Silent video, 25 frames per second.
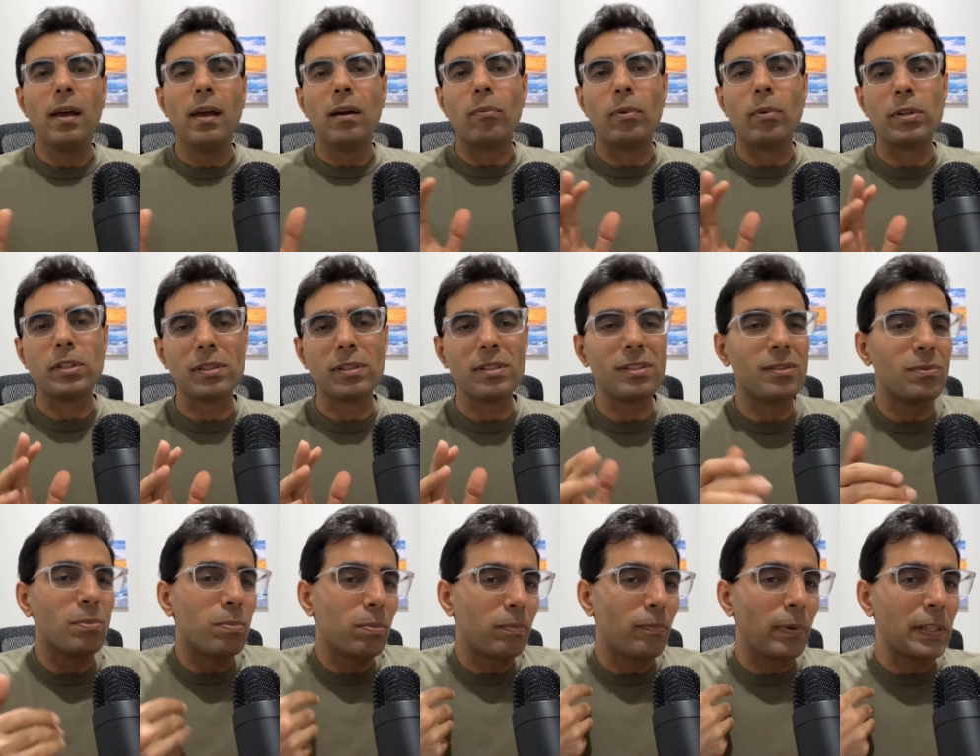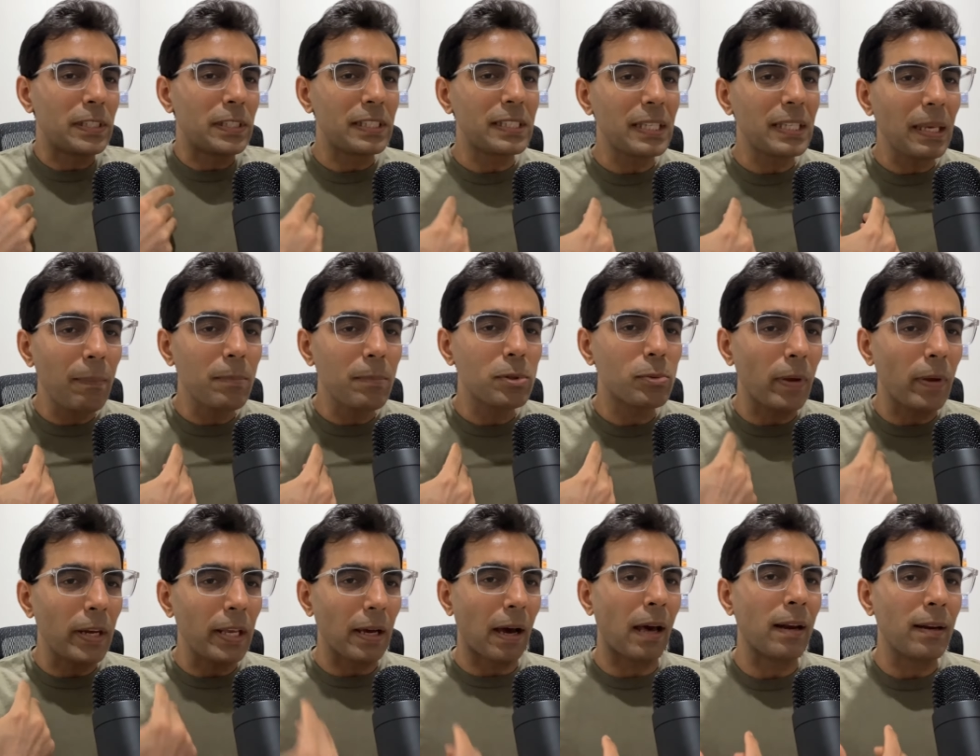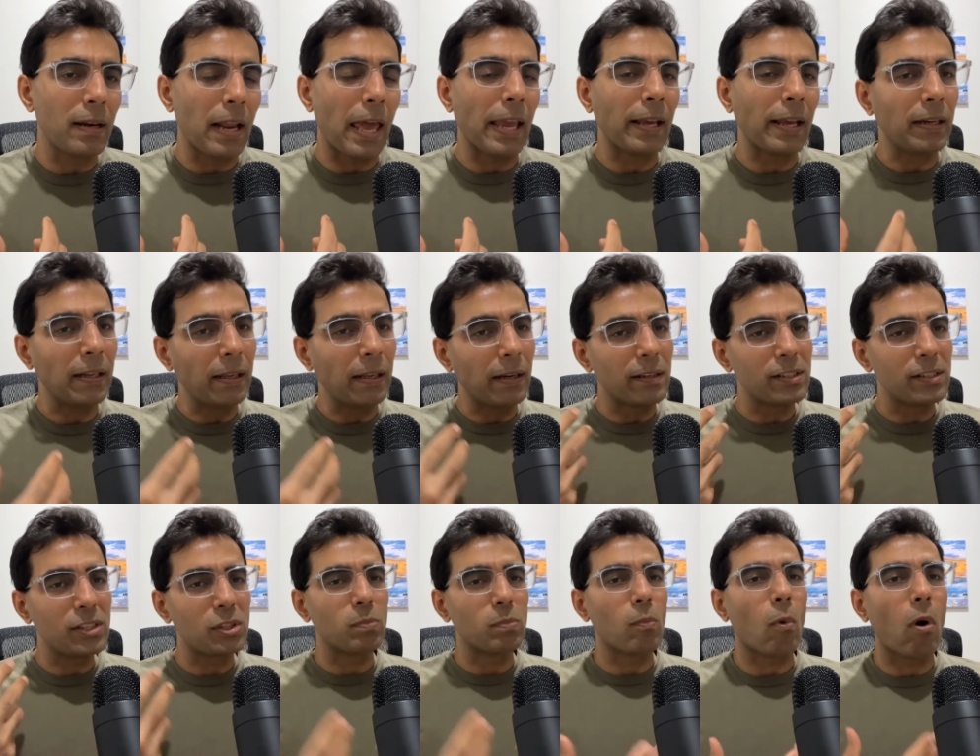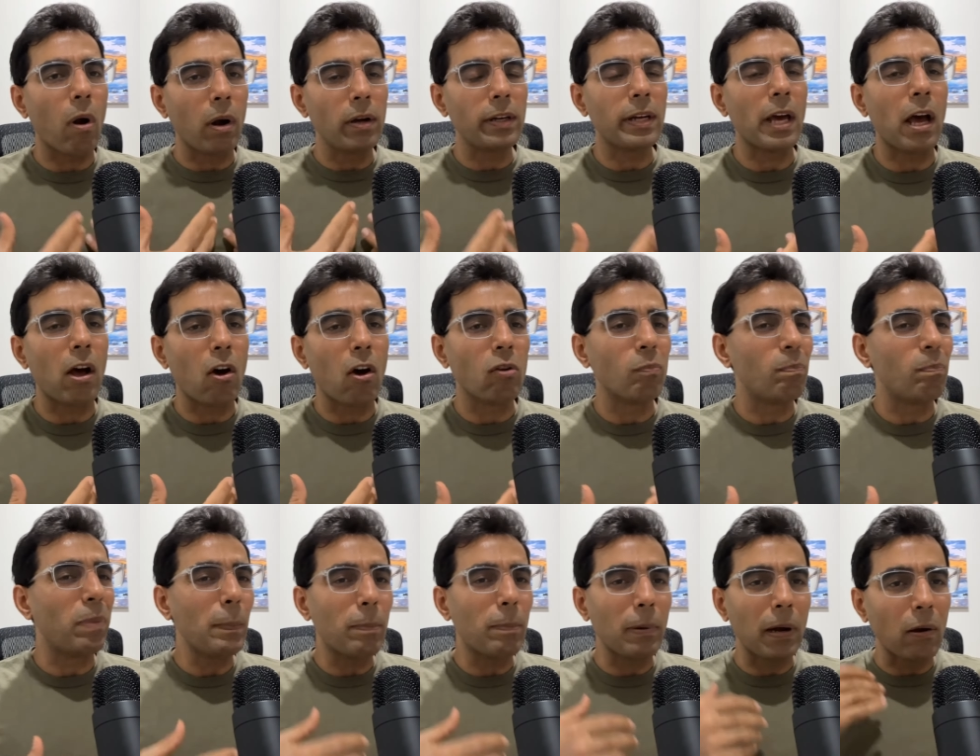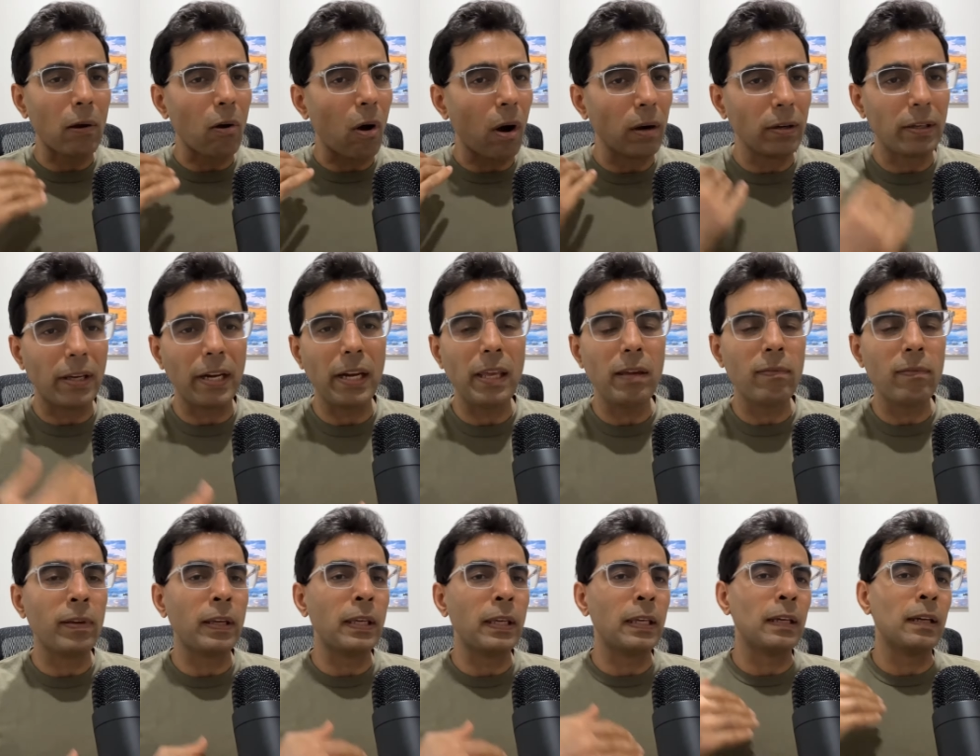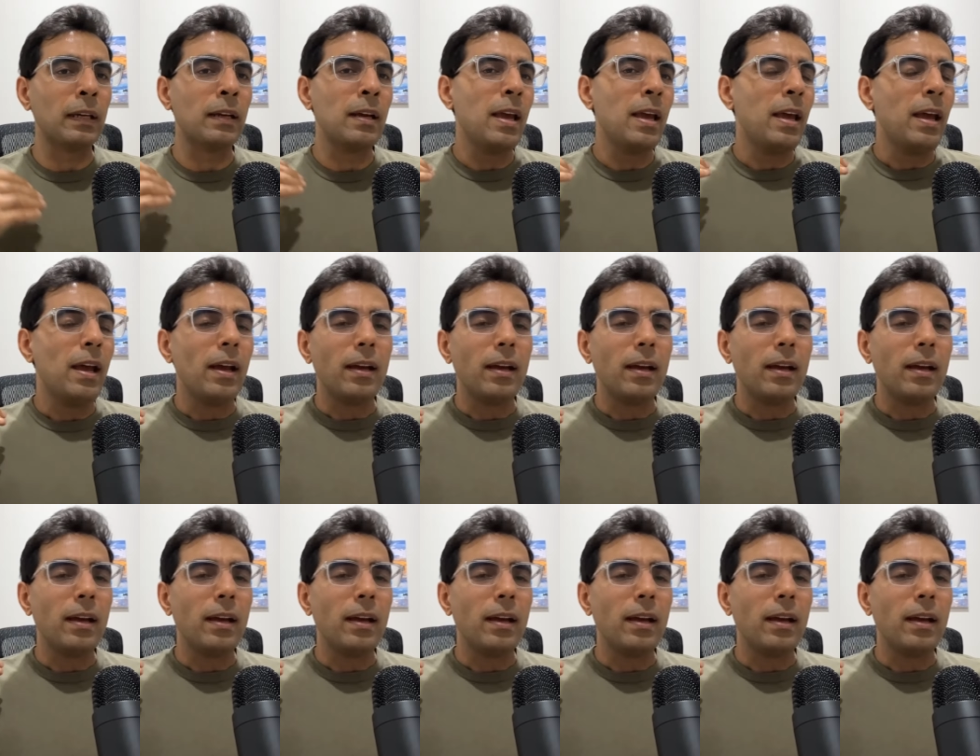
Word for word: which is which seems very unlikely in a small town. People are not grieving.